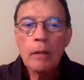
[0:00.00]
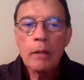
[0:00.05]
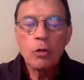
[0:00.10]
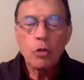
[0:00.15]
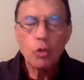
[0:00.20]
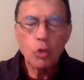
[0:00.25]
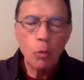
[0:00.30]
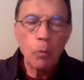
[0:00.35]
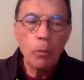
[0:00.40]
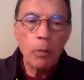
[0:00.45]

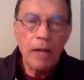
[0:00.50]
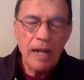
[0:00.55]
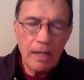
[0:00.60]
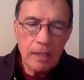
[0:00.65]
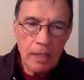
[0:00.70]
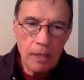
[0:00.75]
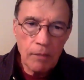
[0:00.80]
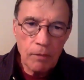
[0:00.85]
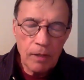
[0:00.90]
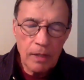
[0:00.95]
super
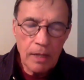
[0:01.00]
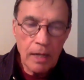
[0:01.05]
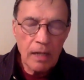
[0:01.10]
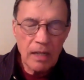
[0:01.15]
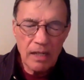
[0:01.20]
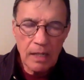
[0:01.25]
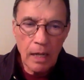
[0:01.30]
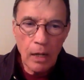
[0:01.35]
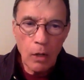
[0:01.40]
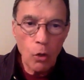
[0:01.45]
negativity,
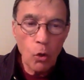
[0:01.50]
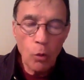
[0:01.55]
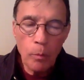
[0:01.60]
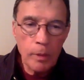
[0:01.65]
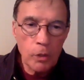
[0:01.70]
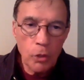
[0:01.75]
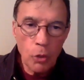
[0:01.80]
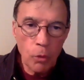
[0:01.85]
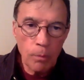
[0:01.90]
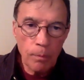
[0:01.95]
not gloom
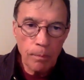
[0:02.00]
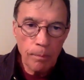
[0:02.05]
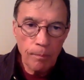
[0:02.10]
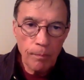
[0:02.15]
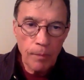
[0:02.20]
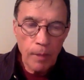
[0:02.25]
and doom.